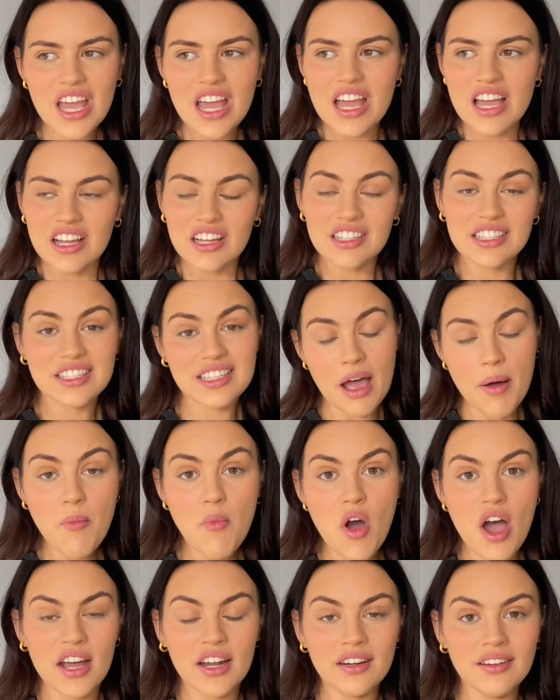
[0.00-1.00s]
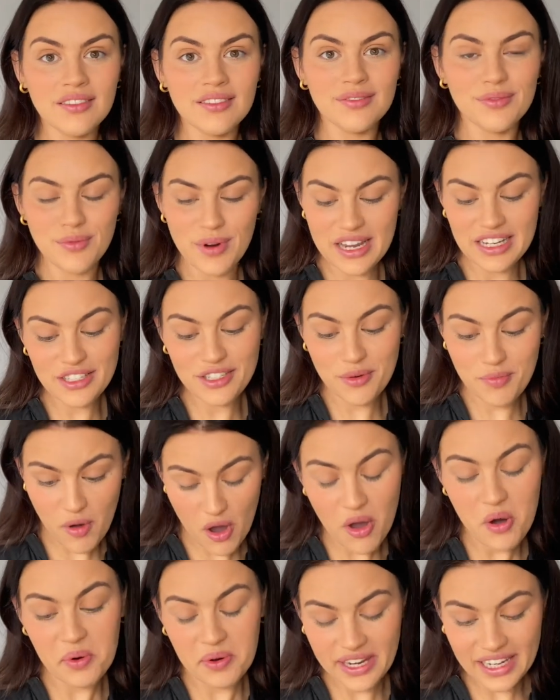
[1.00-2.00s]
Because someone went to
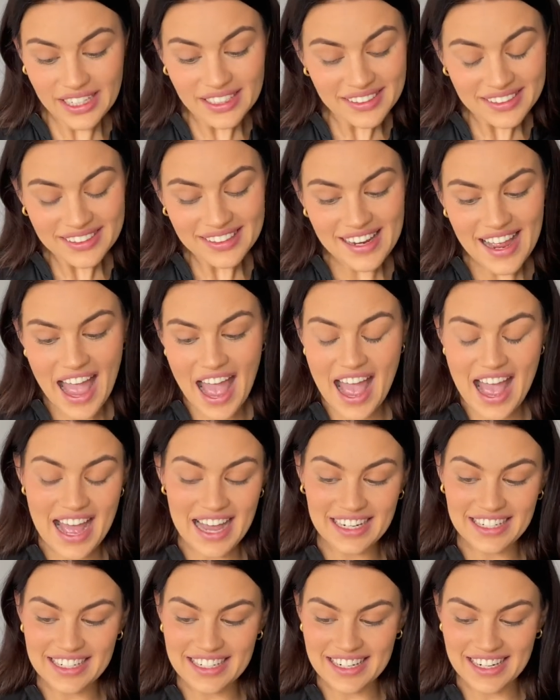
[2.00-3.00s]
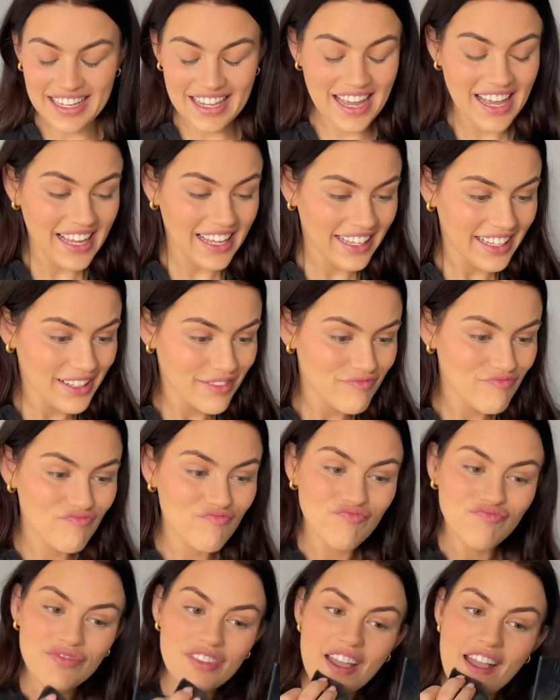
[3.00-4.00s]
borrow it and
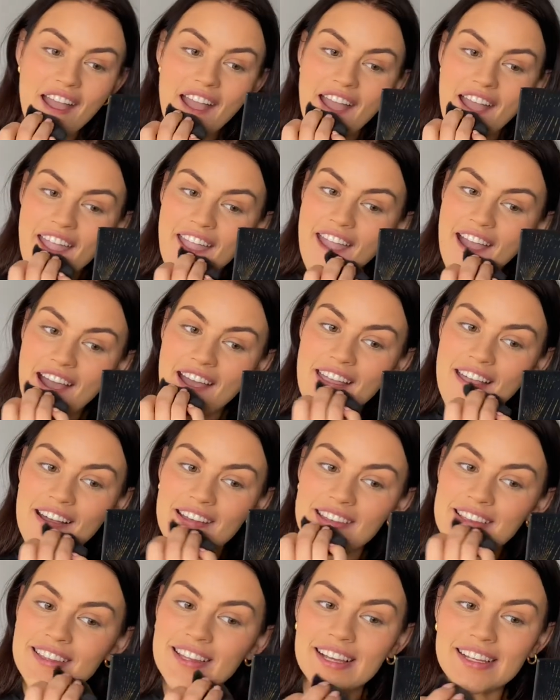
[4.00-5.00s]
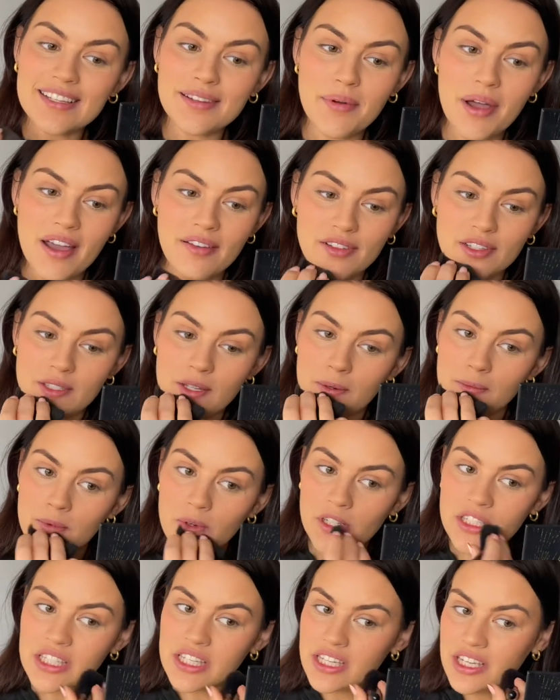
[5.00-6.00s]
yeah, and that was the last time I ever saw
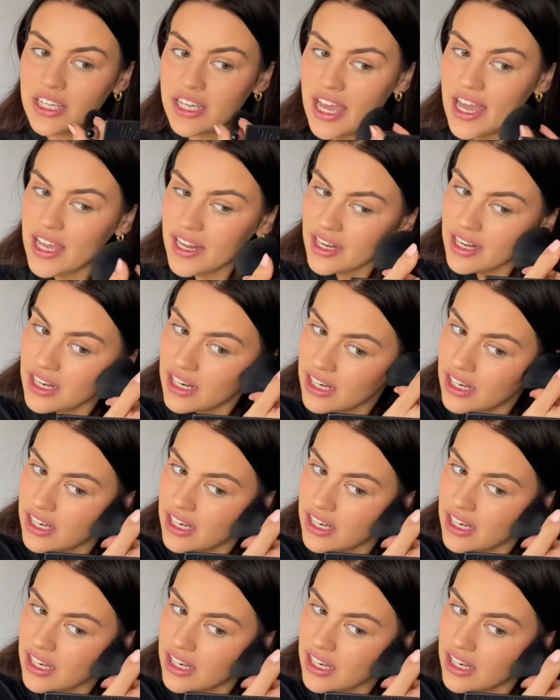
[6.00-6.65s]
bronzy again.